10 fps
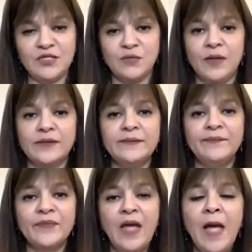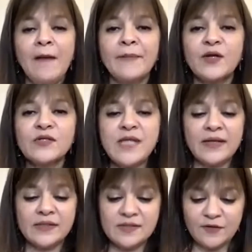one, because
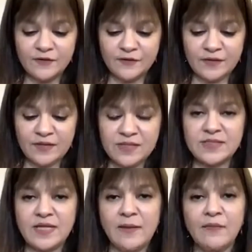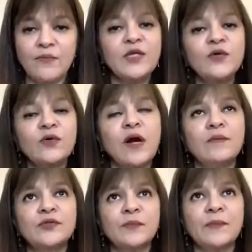that is the first step. When you
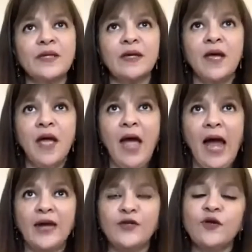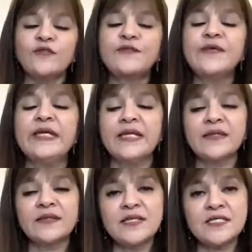come to me and you're
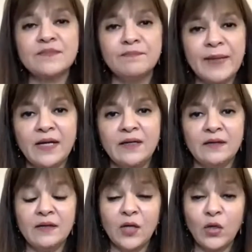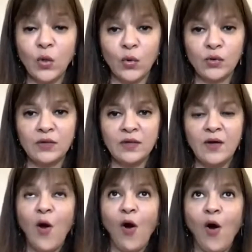feeling this big load
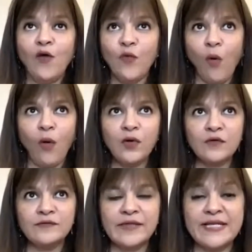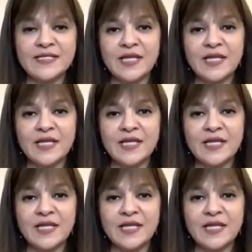of all of these